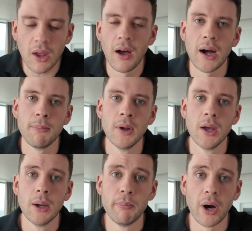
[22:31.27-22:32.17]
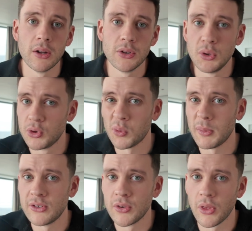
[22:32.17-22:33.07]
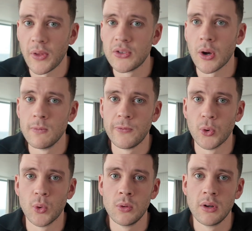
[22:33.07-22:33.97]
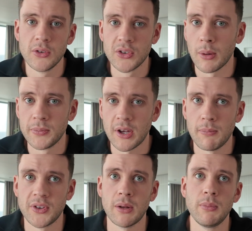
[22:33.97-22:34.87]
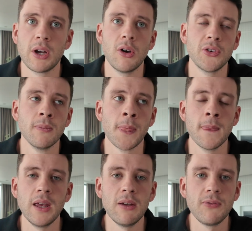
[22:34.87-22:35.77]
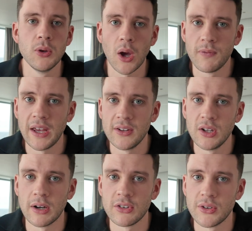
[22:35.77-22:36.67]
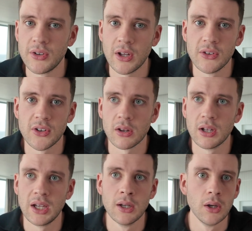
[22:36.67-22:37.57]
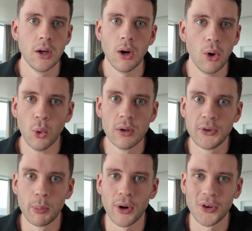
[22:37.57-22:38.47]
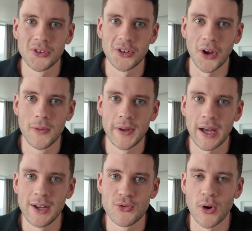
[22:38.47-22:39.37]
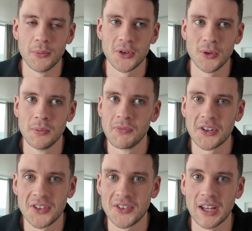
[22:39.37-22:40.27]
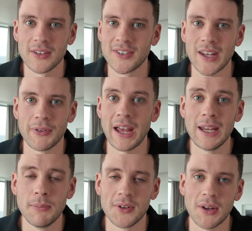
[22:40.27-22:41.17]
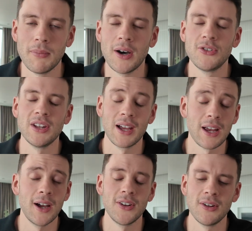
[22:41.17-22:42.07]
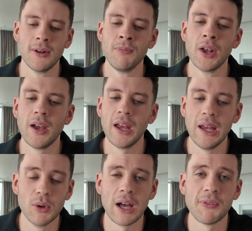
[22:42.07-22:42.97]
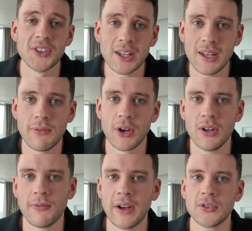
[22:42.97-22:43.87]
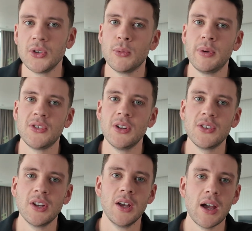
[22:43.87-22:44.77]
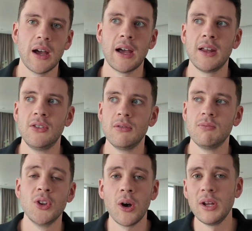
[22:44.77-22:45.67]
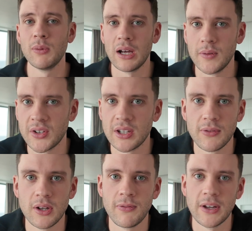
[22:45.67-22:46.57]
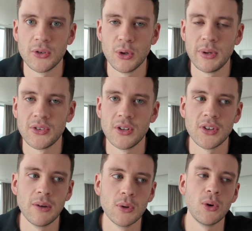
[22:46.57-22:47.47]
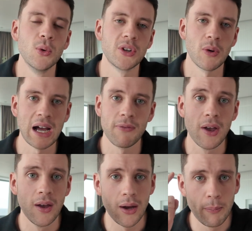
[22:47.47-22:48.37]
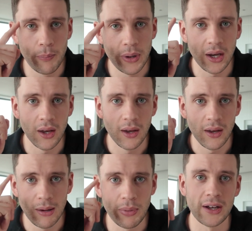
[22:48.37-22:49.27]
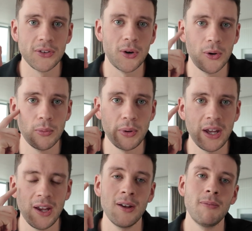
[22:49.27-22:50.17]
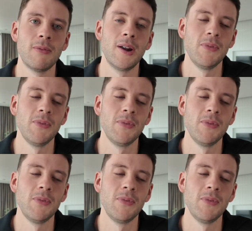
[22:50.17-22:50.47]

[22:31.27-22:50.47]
But you just want to make sure that they don't fall sub 10%, because if you go VAT registered and suddenly all of your products just overnight drop to 6, 7, 8% margin like I did, it will have a significant effect on your business. And not only will it have a significant effect on your business, it will also have a big impact up here, right?